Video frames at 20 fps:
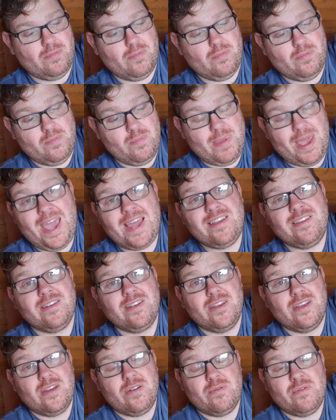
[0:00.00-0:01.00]
bed,
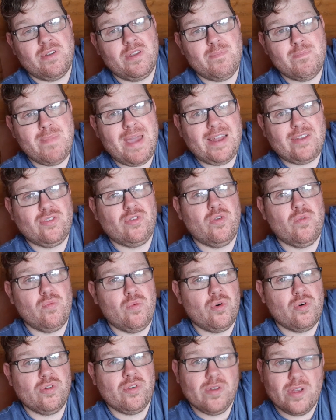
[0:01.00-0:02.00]
or metal,
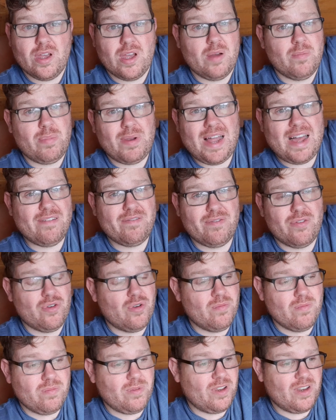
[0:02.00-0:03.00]
wood,
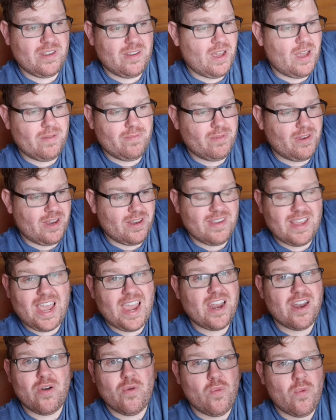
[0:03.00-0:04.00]
platform,
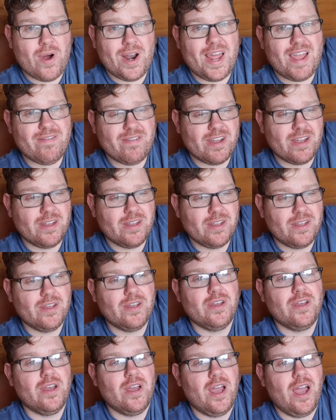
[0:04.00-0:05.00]
container, whatever.
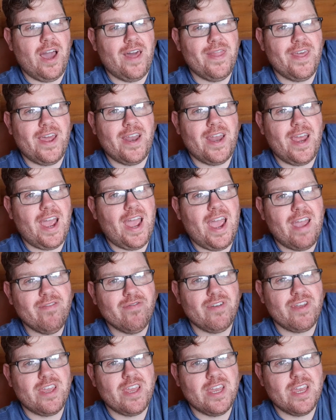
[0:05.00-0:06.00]
And then
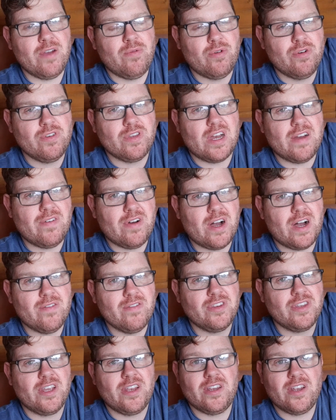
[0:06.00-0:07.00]
every year, once I've
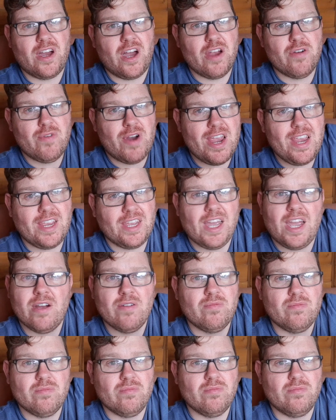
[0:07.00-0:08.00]
harvested, I rake out
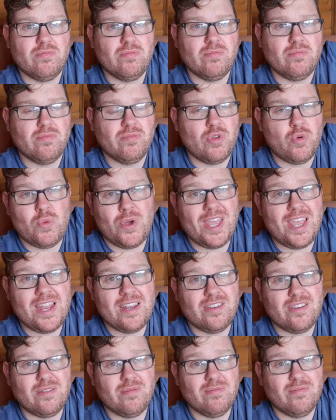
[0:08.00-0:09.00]
the
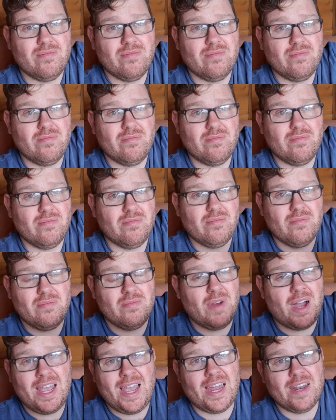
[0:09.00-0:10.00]
weeds,
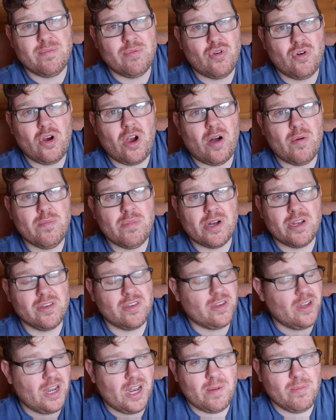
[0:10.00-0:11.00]
I add more
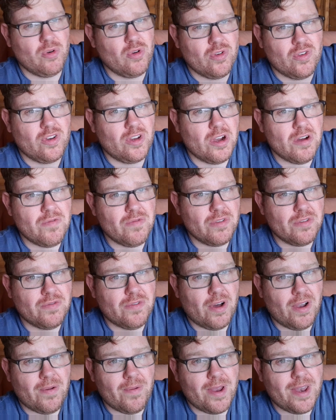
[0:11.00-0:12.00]
compost, and I'm good to go for the
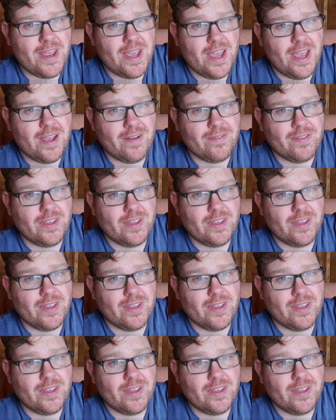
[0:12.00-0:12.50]
following year.